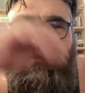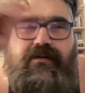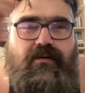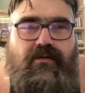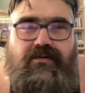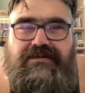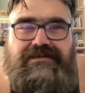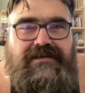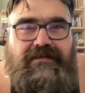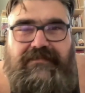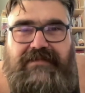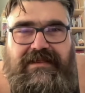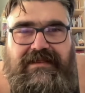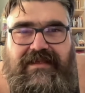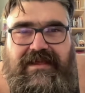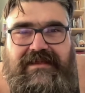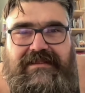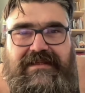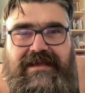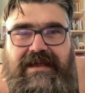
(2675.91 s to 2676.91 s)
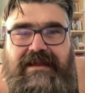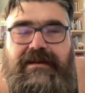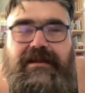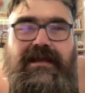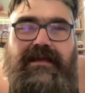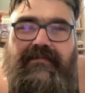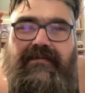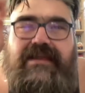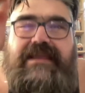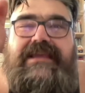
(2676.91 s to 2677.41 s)
or something like that.
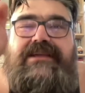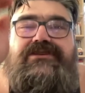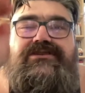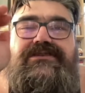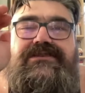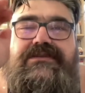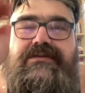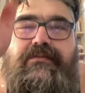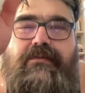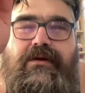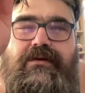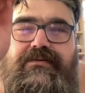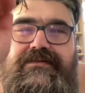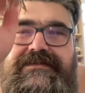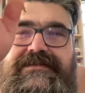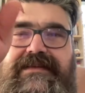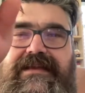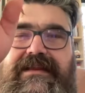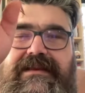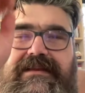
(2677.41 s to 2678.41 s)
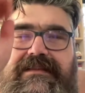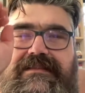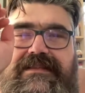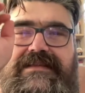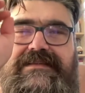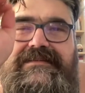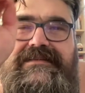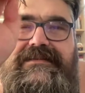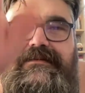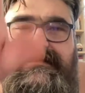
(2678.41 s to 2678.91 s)
Like, he just throws in
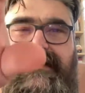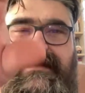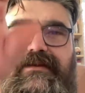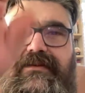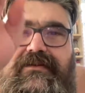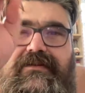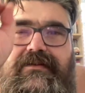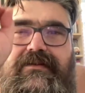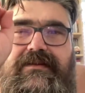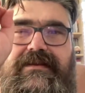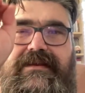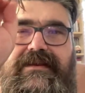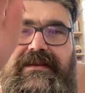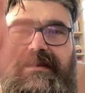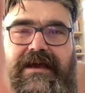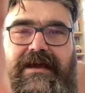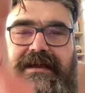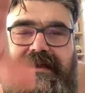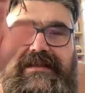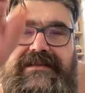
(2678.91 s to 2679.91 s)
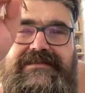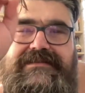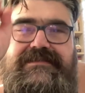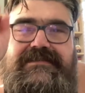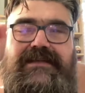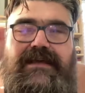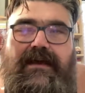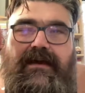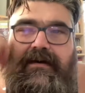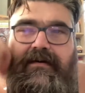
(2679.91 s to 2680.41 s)
these little
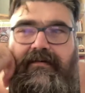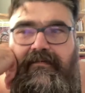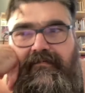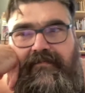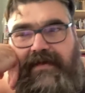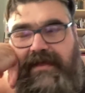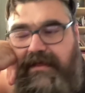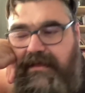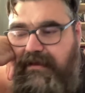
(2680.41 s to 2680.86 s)
nuggets of